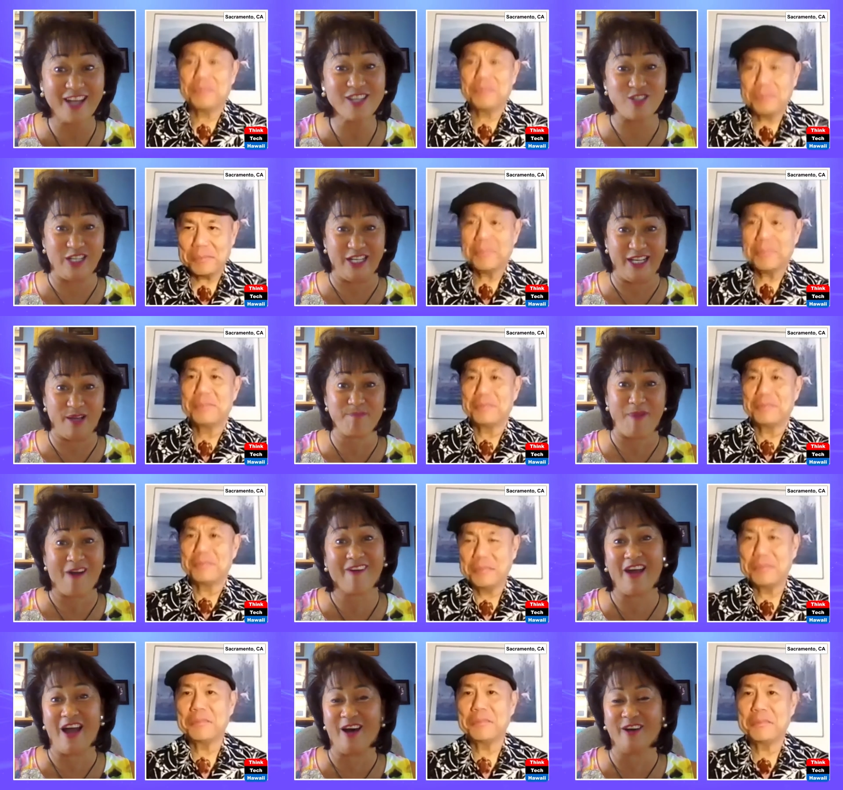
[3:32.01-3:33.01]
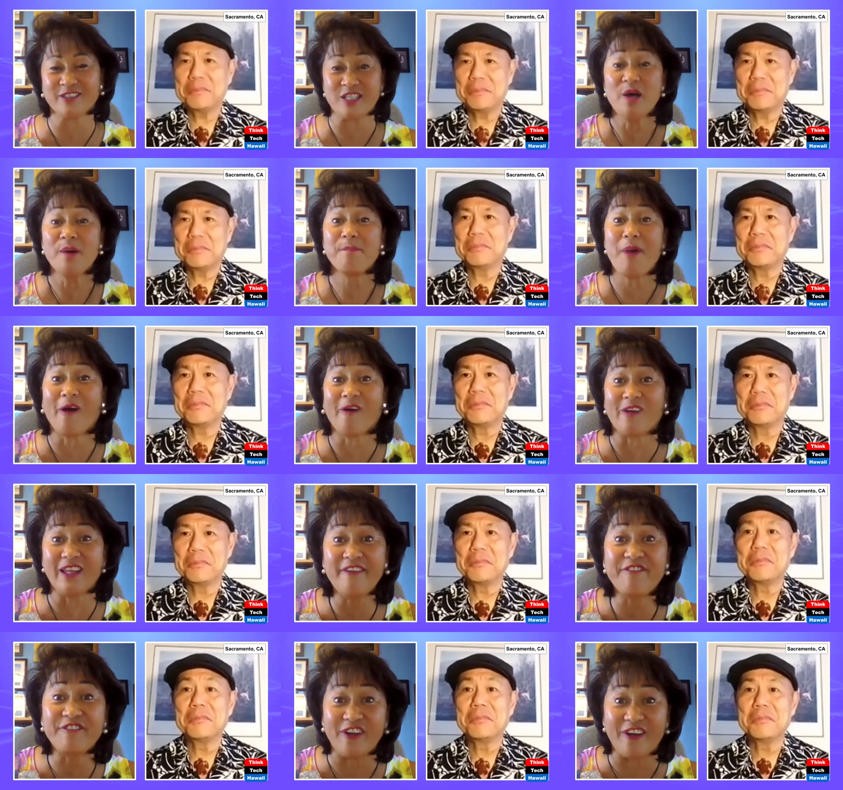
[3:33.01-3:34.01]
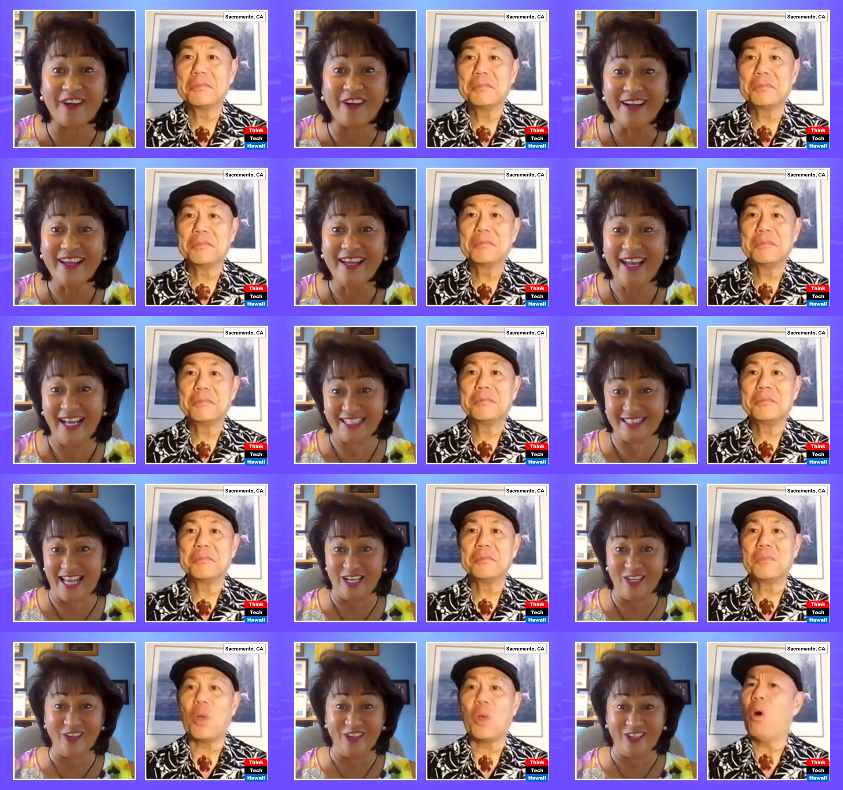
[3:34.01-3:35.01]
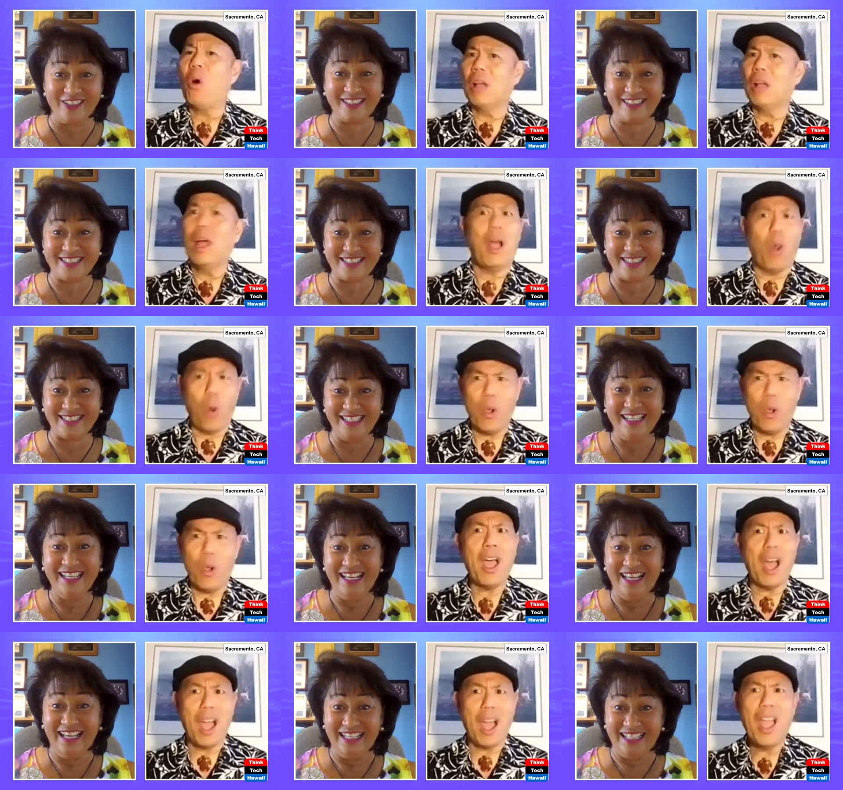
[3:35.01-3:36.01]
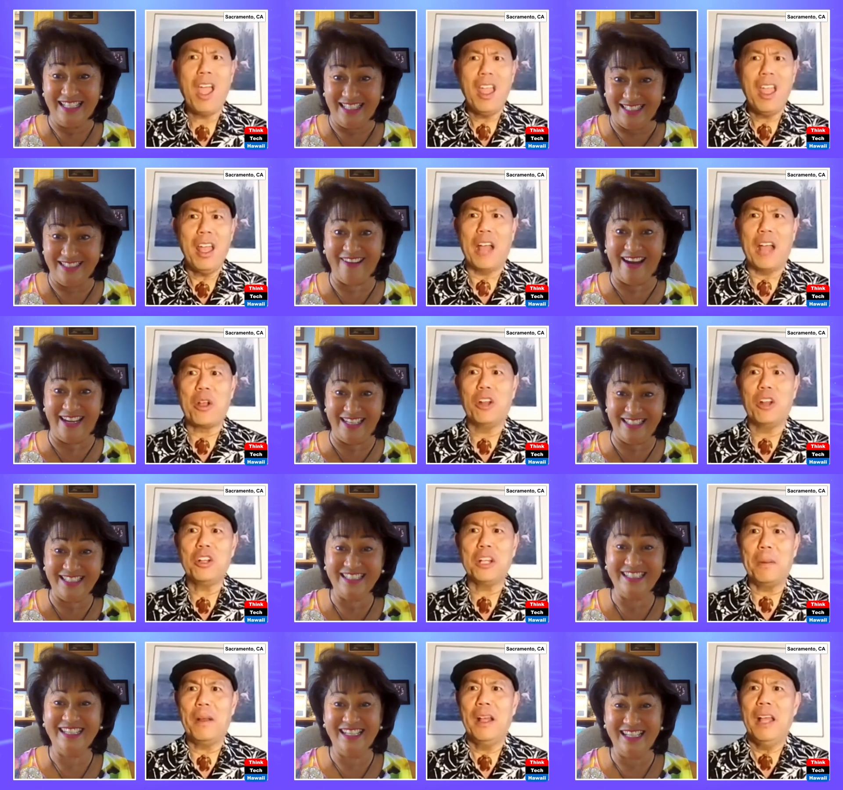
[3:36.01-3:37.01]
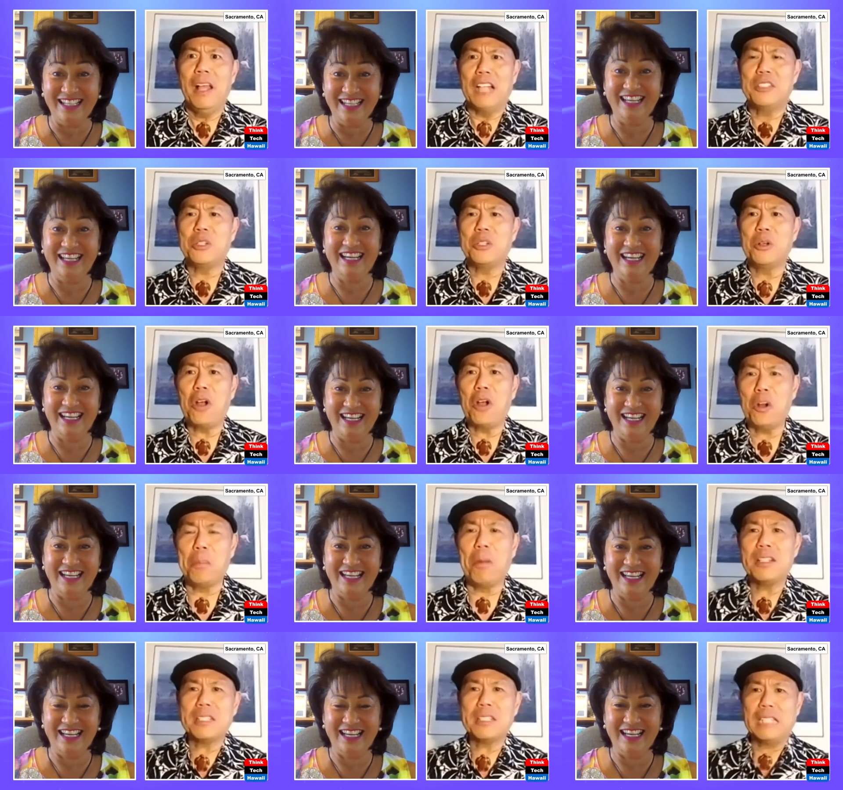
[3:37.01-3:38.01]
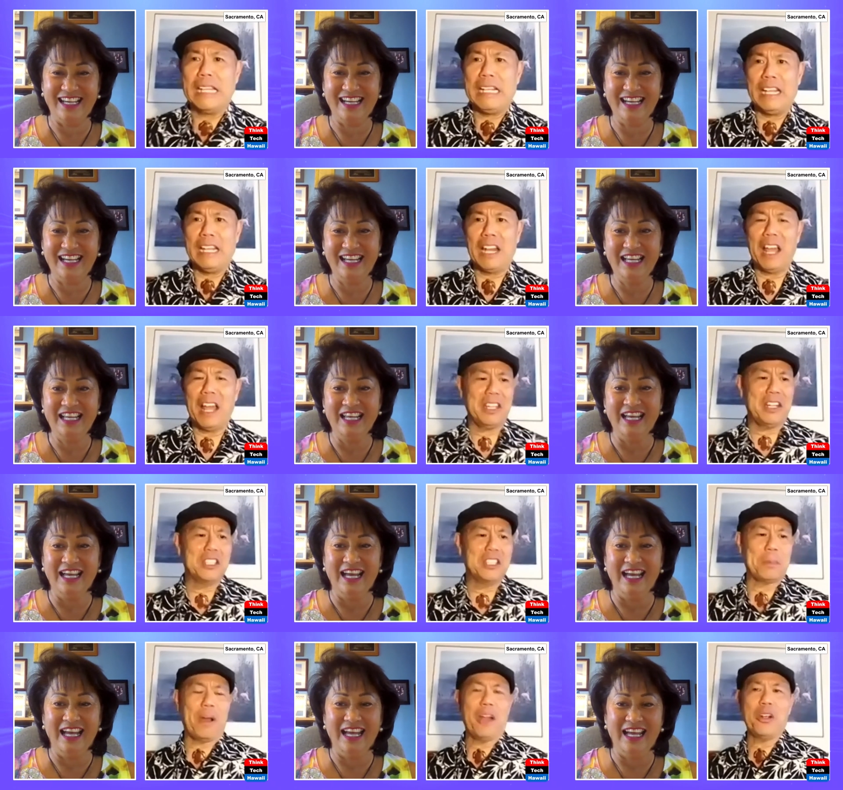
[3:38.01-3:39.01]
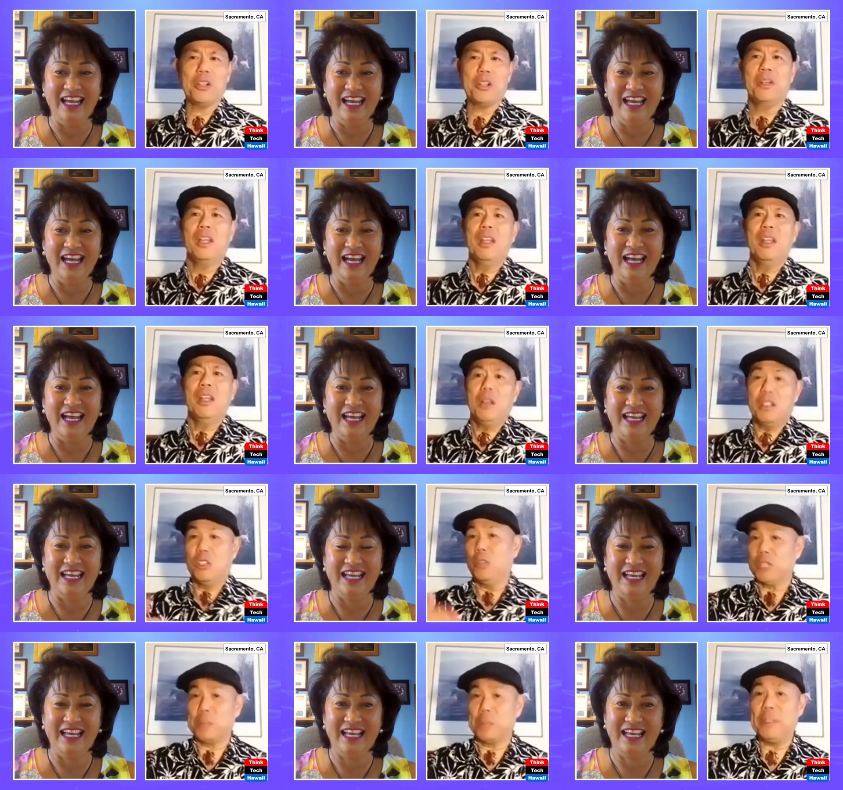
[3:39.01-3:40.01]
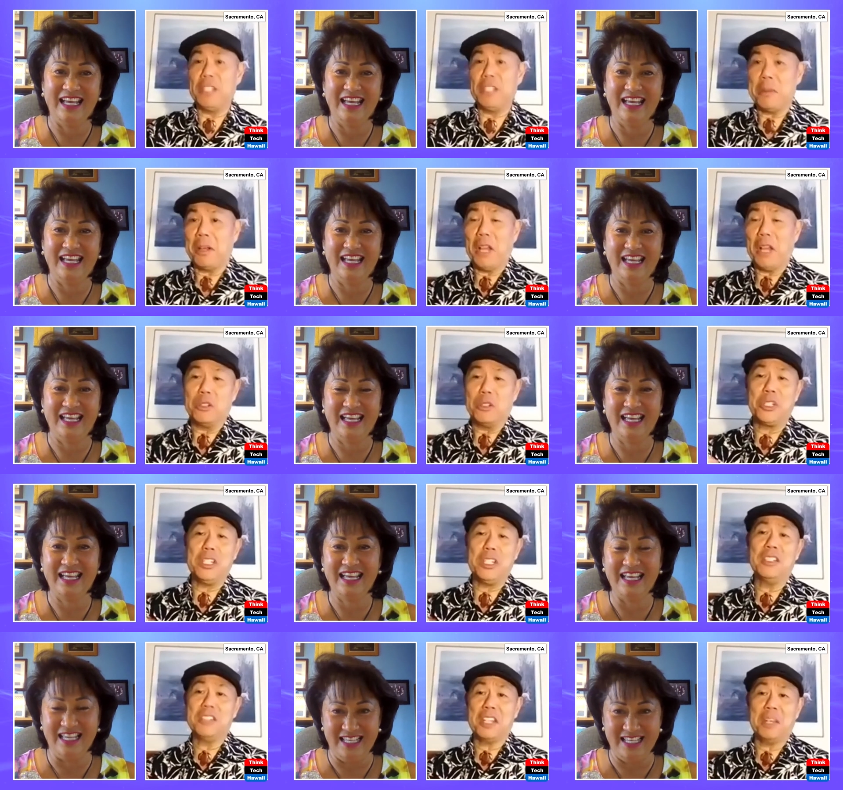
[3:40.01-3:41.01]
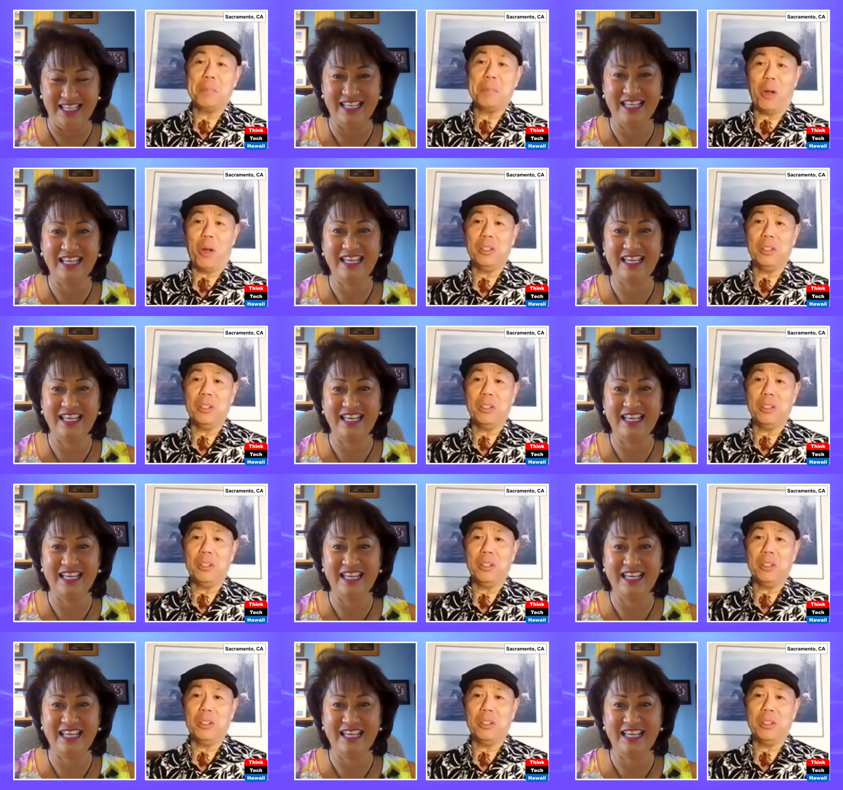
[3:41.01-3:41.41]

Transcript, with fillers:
Speaker 1: actually, a powerhouse power lifter as I learned. Oh,
Speaker 2: oh yeah. Right? I call her the. I still call her boss lady, and I get inspired. You know, we're speaking about health. She is a power